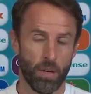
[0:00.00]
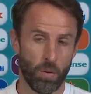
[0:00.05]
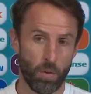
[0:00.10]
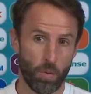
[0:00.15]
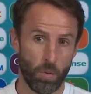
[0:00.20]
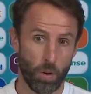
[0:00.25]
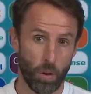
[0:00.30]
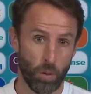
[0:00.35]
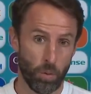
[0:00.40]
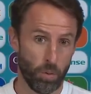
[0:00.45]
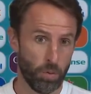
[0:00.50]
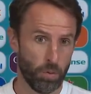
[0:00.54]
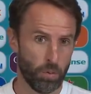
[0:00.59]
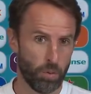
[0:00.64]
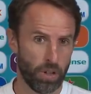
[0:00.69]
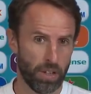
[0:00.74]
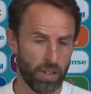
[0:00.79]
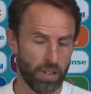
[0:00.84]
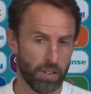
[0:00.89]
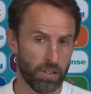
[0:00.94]
Well,
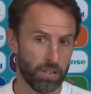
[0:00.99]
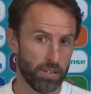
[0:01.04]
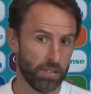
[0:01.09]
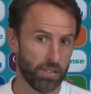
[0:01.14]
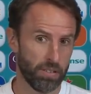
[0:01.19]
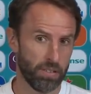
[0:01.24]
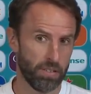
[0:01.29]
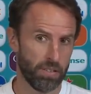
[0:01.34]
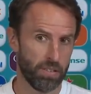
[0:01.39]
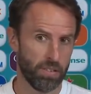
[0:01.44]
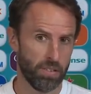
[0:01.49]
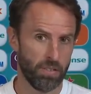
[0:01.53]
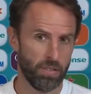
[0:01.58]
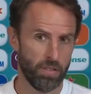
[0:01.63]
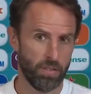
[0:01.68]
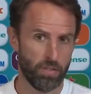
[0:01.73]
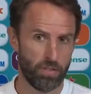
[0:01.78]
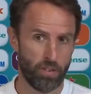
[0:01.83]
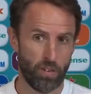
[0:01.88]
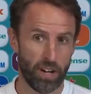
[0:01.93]
we're
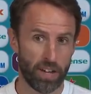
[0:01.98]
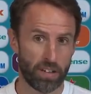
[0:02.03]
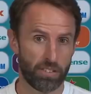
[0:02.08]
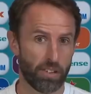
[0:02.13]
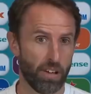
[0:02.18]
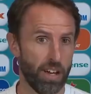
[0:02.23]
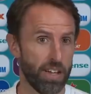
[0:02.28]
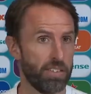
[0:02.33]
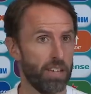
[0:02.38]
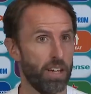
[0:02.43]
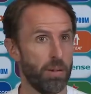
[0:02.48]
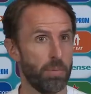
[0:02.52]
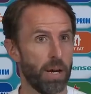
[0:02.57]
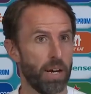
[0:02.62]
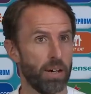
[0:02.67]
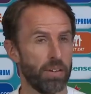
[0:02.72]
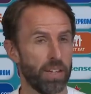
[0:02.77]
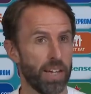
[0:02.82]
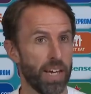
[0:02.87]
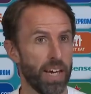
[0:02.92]
very excited
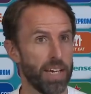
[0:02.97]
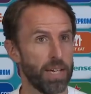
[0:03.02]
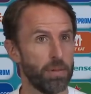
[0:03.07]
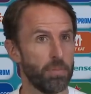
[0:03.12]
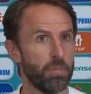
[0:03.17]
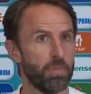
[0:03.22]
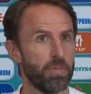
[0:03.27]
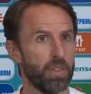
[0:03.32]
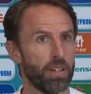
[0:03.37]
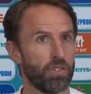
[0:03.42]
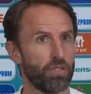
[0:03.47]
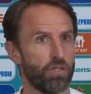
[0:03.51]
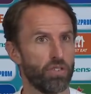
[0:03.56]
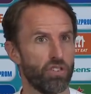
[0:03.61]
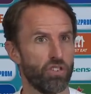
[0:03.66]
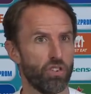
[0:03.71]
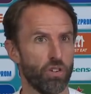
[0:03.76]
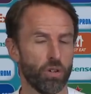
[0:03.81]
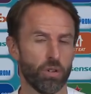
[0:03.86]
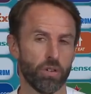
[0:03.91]
about the game, that's for
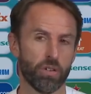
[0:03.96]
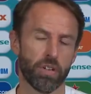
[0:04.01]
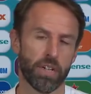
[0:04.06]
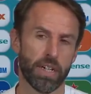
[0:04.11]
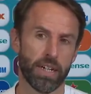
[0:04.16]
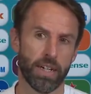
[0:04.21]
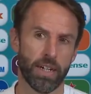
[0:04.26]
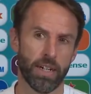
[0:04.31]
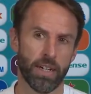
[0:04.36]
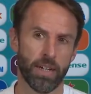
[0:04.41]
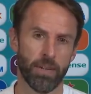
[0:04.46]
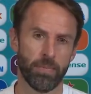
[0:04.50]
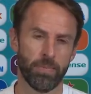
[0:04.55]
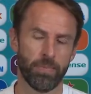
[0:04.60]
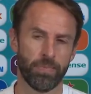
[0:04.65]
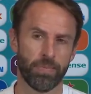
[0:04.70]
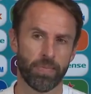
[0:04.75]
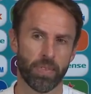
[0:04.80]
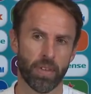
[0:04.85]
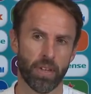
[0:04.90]
sure.
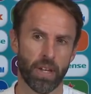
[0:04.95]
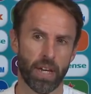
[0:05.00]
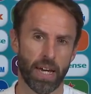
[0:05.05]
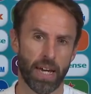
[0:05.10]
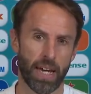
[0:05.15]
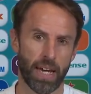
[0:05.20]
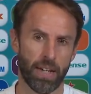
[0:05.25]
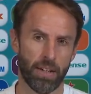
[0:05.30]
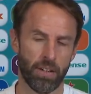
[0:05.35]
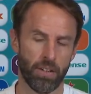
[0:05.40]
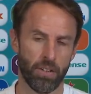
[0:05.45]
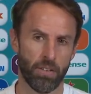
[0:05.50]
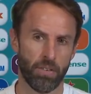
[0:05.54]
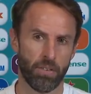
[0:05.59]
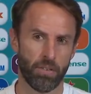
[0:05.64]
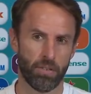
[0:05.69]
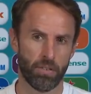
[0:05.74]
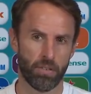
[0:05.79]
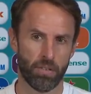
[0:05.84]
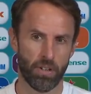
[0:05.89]

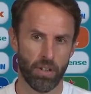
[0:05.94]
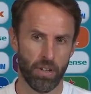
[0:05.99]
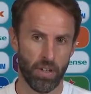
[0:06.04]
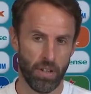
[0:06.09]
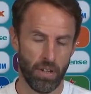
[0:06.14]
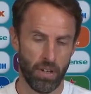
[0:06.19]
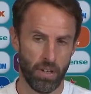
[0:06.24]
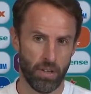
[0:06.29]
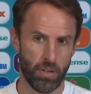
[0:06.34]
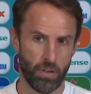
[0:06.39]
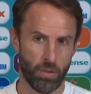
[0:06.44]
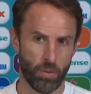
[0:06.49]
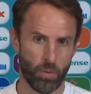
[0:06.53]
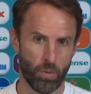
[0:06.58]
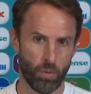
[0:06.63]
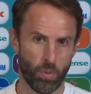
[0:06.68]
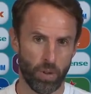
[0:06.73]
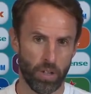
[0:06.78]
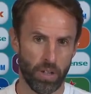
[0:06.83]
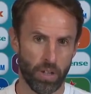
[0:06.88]
And
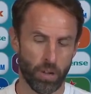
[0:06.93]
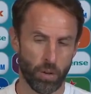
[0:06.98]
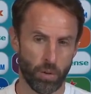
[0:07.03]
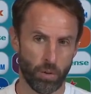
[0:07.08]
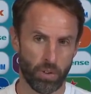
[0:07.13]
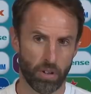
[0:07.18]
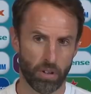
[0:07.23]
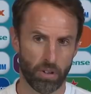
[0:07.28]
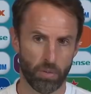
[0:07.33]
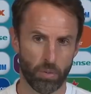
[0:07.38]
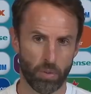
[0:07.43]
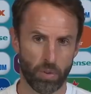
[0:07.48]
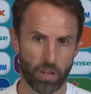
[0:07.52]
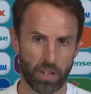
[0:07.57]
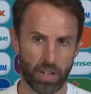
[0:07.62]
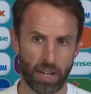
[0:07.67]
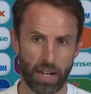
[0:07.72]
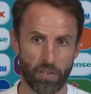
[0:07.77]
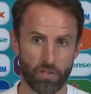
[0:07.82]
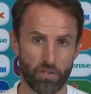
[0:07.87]
we know that we're
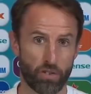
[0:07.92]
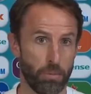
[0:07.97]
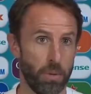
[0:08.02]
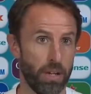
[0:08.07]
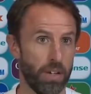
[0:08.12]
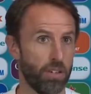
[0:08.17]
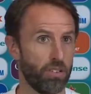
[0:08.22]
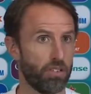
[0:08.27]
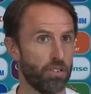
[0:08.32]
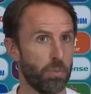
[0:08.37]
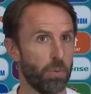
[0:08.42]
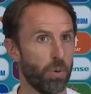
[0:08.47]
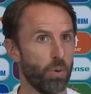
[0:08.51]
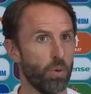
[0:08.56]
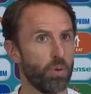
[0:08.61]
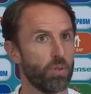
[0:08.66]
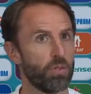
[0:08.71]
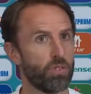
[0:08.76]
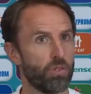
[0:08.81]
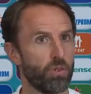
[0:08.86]
going to have tremendous
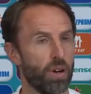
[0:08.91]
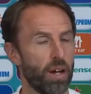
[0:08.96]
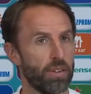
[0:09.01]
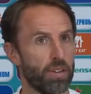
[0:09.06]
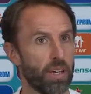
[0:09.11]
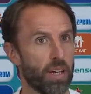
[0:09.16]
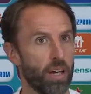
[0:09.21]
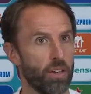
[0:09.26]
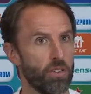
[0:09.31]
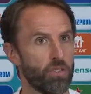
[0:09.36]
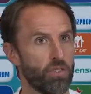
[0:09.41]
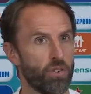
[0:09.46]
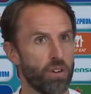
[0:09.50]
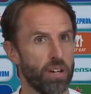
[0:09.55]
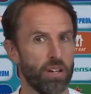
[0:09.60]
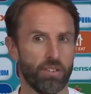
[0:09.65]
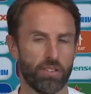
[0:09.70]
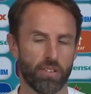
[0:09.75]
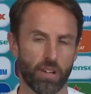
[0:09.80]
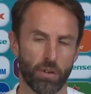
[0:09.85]
support throughout the
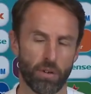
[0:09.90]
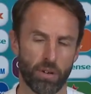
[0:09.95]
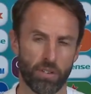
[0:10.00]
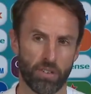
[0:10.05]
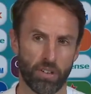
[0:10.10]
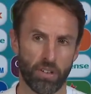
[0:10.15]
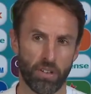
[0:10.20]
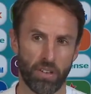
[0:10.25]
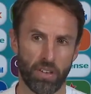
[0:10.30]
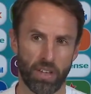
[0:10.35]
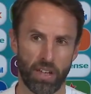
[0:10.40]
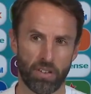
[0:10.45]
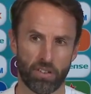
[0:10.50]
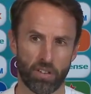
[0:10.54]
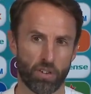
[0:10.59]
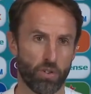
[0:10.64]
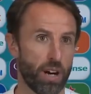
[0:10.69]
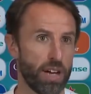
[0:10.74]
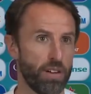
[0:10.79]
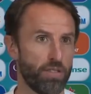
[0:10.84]
country, so that's a
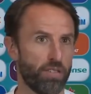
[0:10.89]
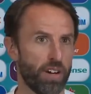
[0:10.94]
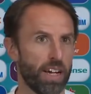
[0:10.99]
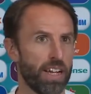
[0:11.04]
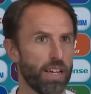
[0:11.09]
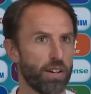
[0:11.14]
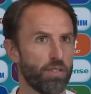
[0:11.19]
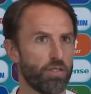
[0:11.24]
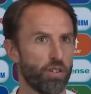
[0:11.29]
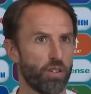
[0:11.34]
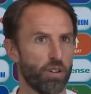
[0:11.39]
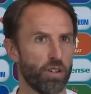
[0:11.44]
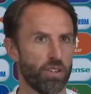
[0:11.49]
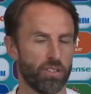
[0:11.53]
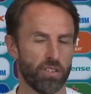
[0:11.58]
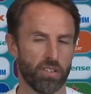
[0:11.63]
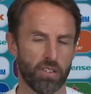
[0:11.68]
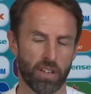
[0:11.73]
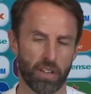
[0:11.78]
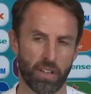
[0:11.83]
great feeling for
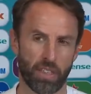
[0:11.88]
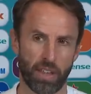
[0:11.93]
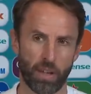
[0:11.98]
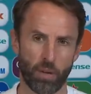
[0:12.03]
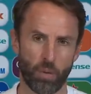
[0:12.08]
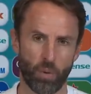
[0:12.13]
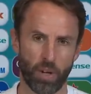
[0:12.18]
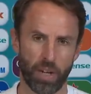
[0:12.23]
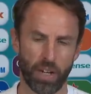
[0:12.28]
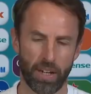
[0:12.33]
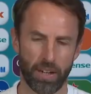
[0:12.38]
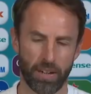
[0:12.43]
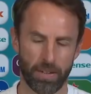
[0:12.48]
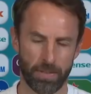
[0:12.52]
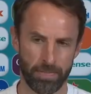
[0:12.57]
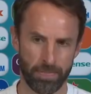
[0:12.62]
us. I think we're